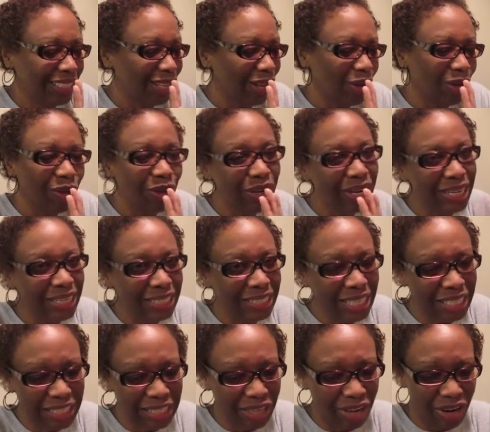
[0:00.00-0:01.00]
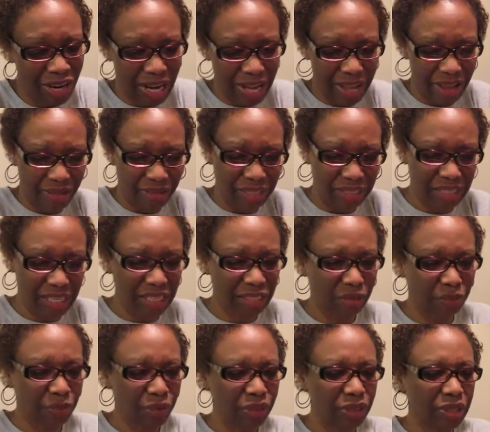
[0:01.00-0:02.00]
So let's get started. I have
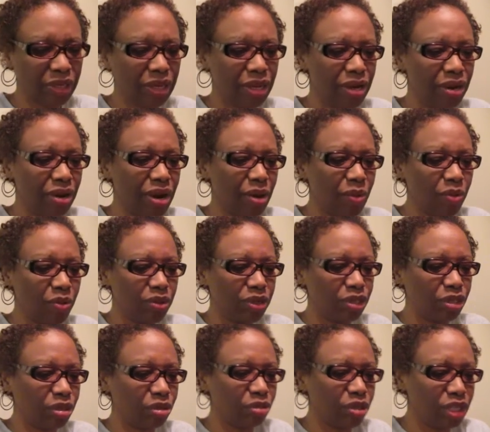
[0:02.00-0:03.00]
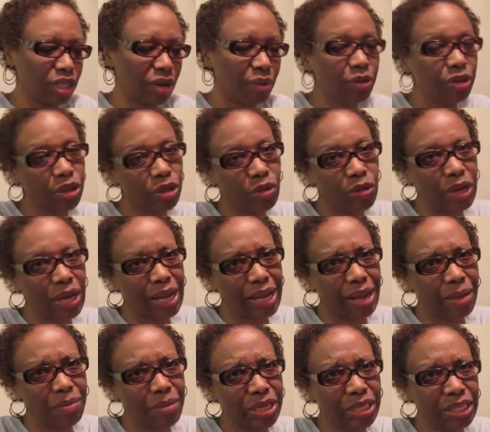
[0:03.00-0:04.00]
six books here I want to share with you. And
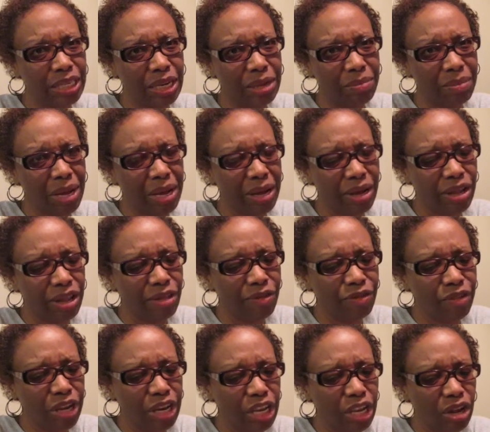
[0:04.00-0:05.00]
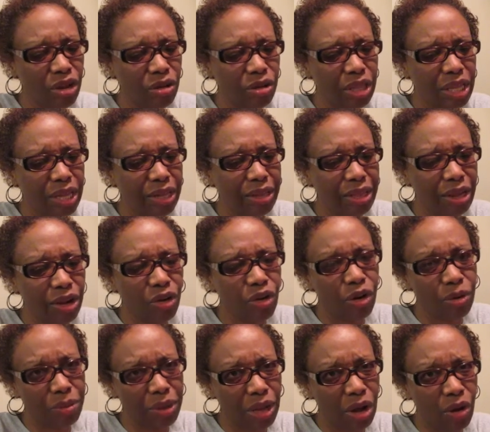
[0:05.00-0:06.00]
like I mentioned in my other video that they're
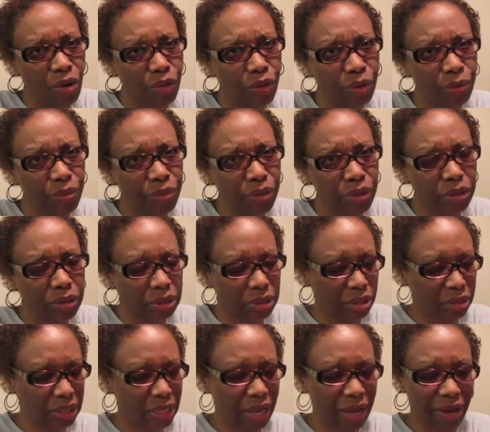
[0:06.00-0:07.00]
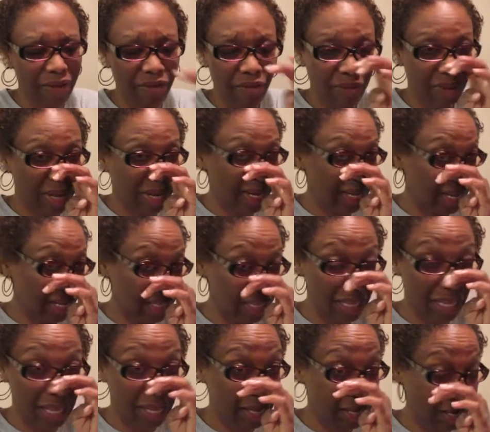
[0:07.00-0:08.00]
going to be older books because I haven't read
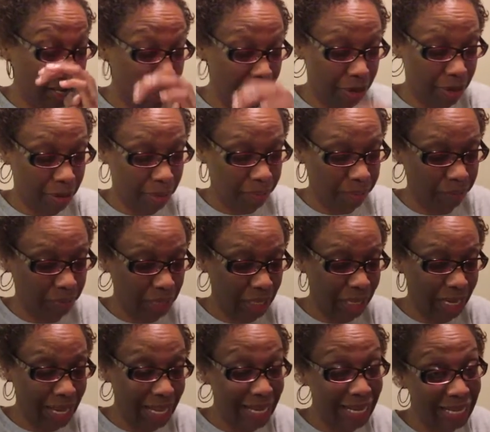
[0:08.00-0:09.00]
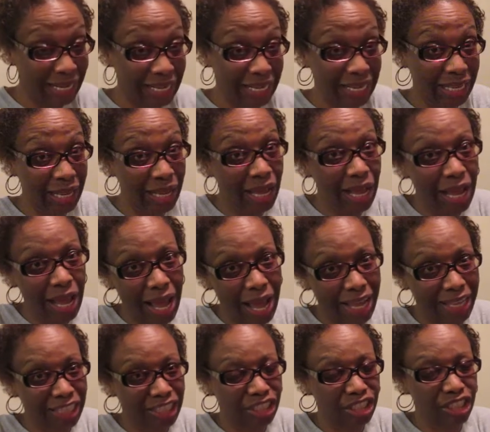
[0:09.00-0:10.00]
anything um, lately.
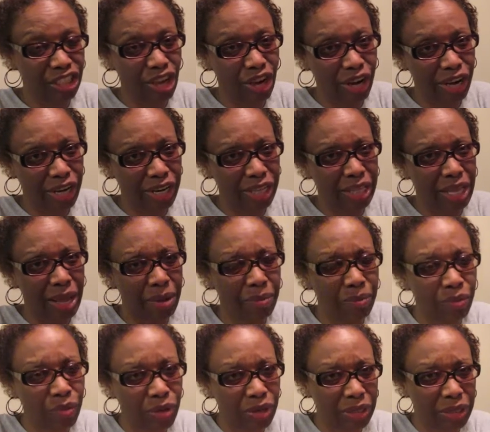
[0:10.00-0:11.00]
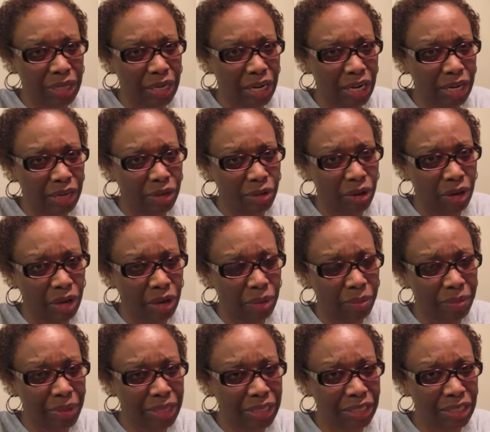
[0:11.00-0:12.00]
I just started that book that I uh,
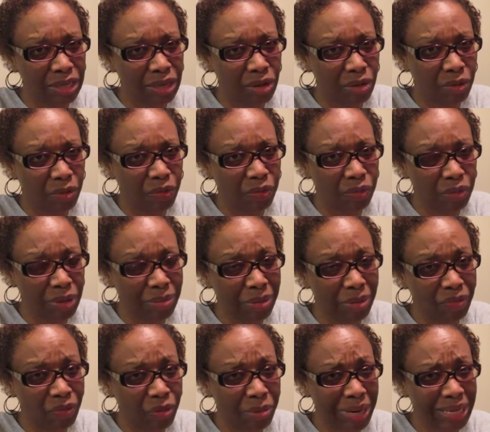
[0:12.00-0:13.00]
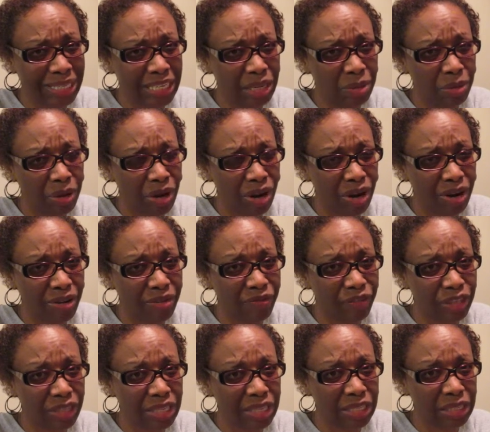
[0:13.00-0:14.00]
mentioned on for my TBR
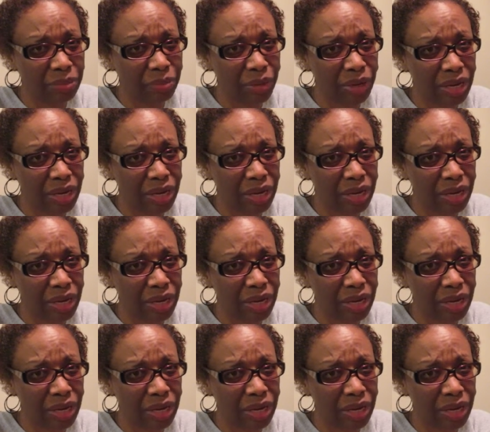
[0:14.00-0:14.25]
for this